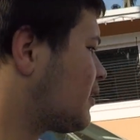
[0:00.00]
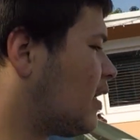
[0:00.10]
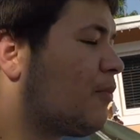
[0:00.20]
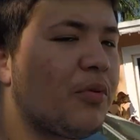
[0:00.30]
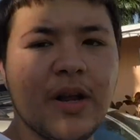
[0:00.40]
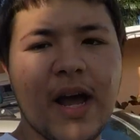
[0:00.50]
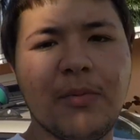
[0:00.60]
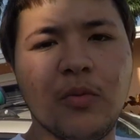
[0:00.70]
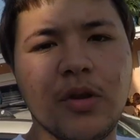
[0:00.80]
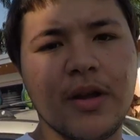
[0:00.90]
pretty happy
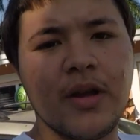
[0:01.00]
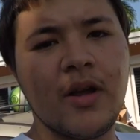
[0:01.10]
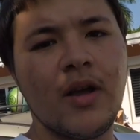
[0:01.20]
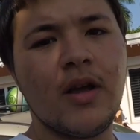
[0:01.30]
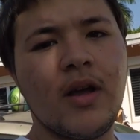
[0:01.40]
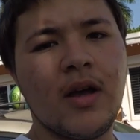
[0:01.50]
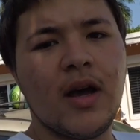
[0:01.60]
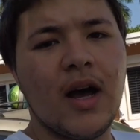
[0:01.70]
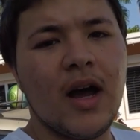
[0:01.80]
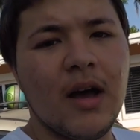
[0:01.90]
with it.
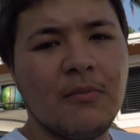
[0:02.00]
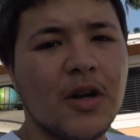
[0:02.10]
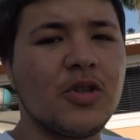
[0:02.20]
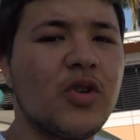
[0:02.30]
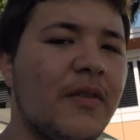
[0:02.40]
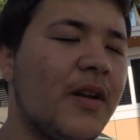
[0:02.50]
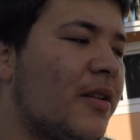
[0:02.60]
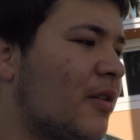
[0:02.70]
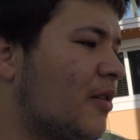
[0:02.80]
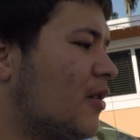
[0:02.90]
I'm gonna drive it
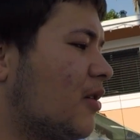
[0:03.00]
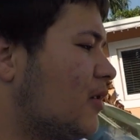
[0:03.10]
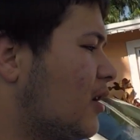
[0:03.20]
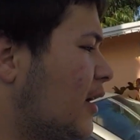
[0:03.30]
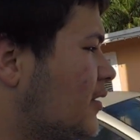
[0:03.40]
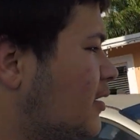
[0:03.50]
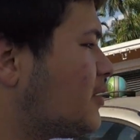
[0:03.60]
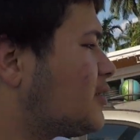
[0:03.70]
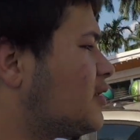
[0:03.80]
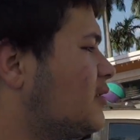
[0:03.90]
like
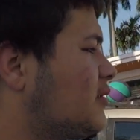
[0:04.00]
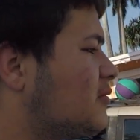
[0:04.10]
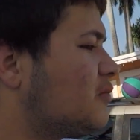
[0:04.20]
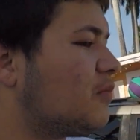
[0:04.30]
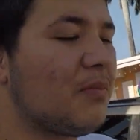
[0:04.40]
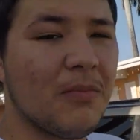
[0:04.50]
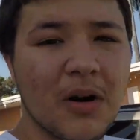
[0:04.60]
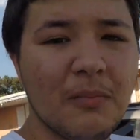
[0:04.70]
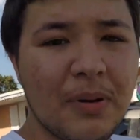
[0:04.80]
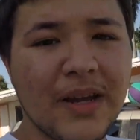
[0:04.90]
this,
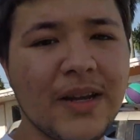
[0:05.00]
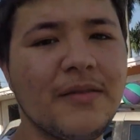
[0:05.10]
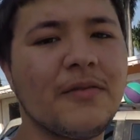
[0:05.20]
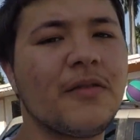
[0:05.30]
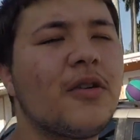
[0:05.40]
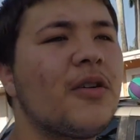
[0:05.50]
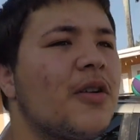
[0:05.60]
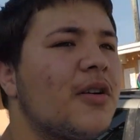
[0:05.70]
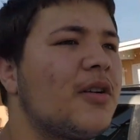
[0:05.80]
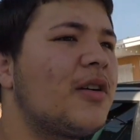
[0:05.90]
unpainted,
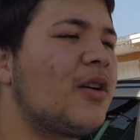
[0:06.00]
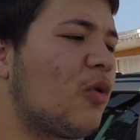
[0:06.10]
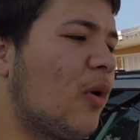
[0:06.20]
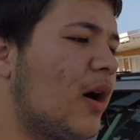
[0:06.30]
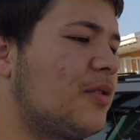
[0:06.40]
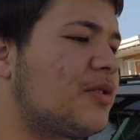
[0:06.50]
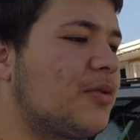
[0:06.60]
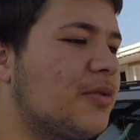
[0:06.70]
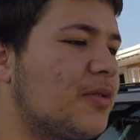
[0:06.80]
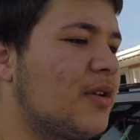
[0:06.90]
for a little while
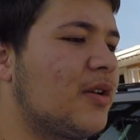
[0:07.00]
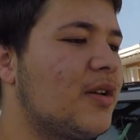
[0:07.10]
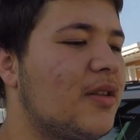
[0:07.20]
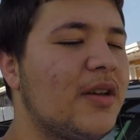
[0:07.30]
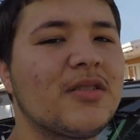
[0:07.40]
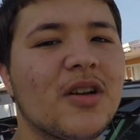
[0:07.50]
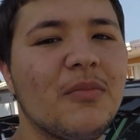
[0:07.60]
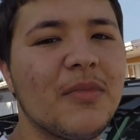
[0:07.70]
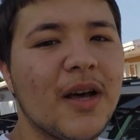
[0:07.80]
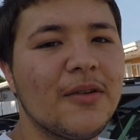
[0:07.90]
until things calm
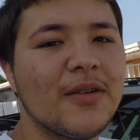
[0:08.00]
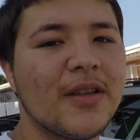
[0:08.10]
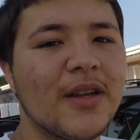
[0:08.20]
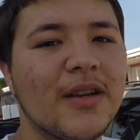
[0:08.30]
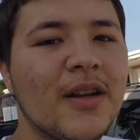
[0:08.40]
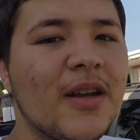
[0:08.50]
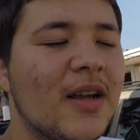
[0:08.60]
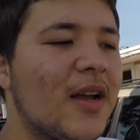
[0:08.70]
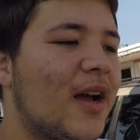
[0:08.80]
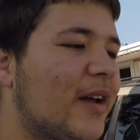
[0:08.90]
down, and then
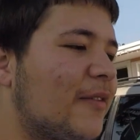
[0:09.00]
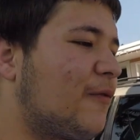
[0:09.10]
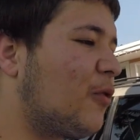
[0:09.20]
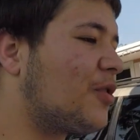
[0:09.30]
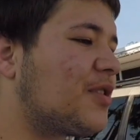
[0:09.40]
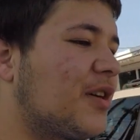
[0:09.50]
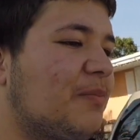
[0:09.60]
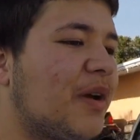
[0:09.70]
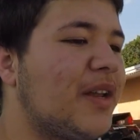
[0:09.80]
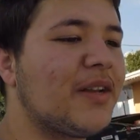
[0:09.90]
I can afford to
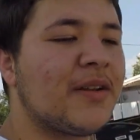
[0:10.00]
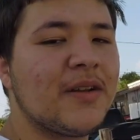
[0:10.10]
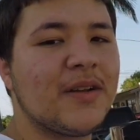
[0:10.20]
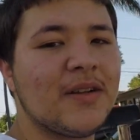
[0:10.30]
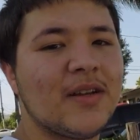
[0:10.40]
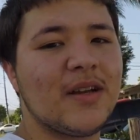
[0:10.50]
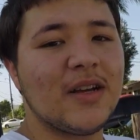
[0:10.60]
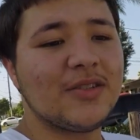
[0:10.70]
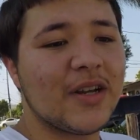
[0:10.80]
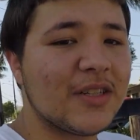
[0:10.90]
paint it.
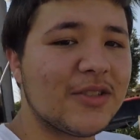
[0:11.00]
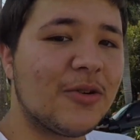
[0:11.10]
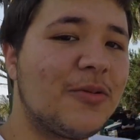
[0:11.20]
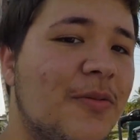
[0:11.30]
As you guys know,